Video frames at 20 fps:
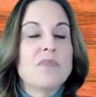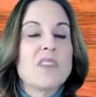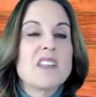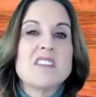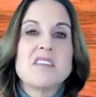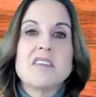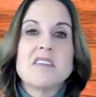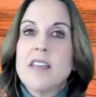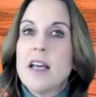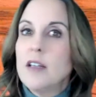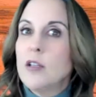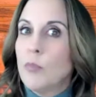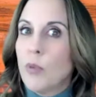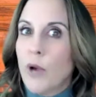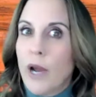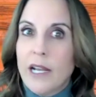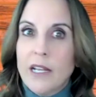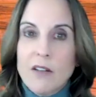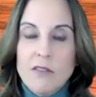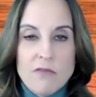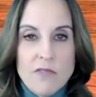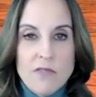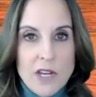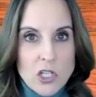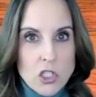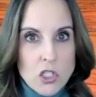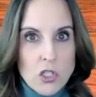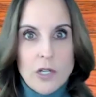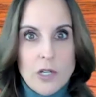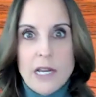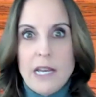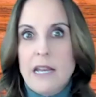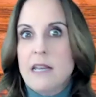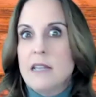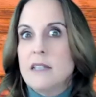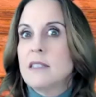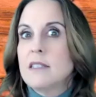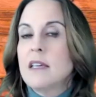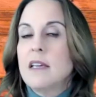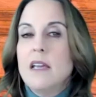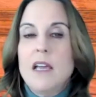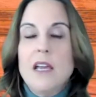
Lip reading: celebrated victories,